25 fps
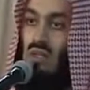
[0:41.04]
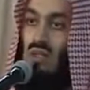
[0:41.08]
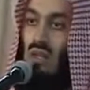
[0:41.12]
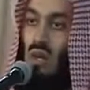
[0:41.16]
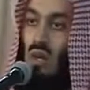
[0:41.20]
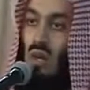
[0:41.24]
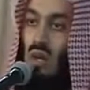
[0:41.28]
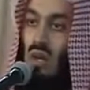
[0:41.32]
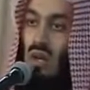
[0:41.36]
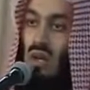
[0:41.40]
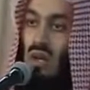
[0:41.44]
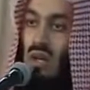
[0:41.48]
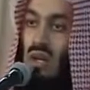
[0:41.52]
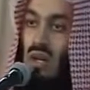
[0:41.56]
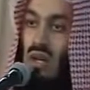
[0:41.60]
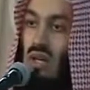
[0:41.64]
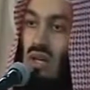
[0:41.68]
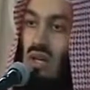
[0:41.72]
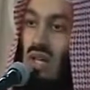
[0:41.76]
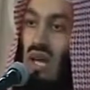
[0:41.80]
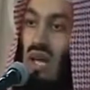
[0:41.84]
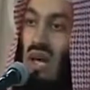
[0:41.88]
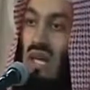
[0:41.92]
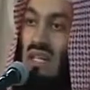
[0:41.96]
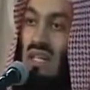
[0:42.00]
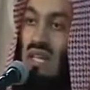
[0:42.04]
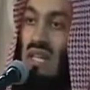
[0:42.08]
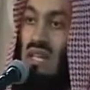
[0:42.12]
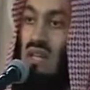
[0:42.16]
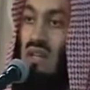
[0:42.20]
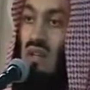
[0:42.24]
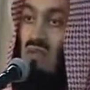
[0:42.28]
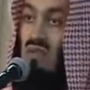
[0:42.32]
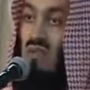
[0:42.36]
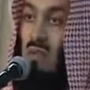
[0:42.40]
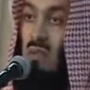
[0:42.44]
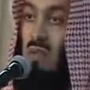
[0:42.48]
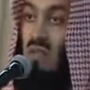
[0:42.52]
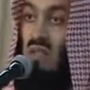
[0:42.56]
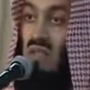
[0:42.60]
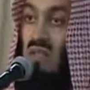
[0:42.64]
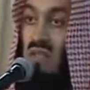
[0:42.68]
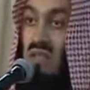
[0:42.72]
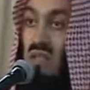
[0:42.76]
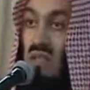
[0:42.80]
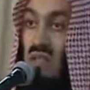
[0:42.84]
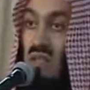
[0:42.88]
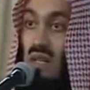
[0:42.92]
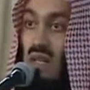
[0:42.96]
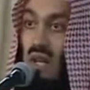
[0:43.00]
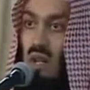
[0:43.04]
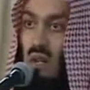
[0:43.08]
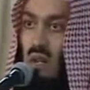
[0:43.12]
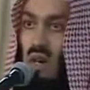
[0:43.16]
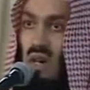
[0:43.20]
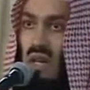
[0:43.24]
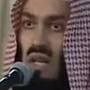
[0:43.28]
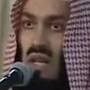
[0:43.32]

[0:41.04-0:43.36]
So the hadith of the Prophet sallallahu